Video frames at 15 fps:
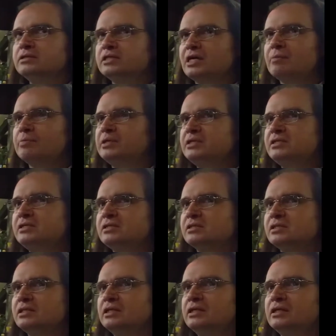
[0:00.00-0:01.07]
Japanese
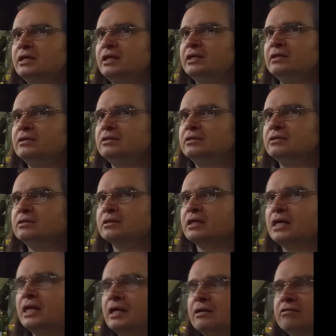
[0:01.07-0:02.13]
in it and
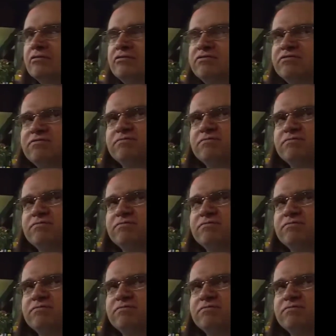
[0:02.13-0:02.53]
kind of